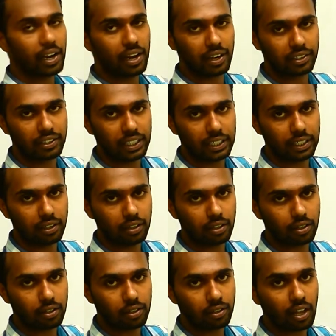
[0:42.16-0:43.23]

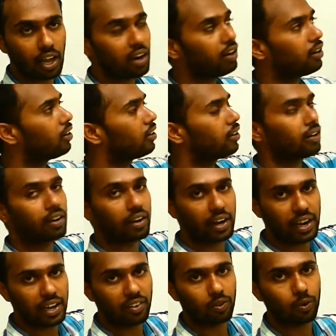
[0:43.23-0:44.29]
energy, sun
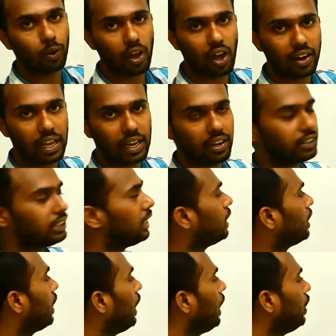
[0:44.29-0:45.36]
rays, solar
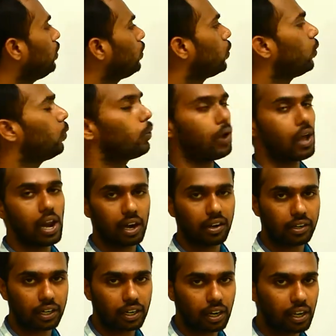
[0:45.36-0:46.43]
energy into
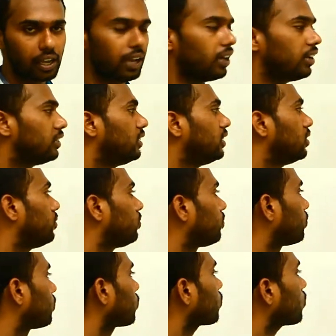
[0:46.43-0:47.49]
electrical energy.
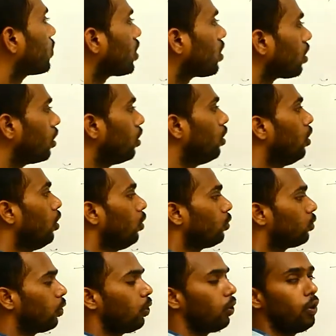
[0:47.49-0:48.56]

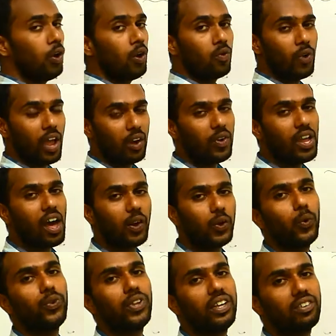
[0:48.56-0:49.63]
So where we are
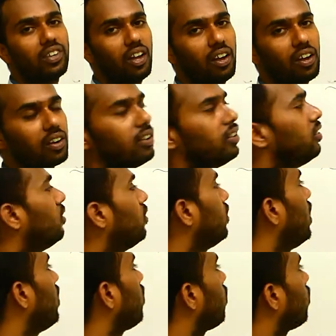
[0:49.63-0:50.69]
using, sir,
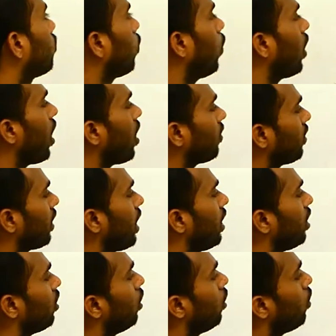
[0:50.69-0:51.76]
this solar
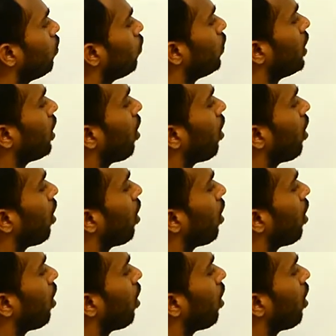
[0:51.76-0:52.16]
cell we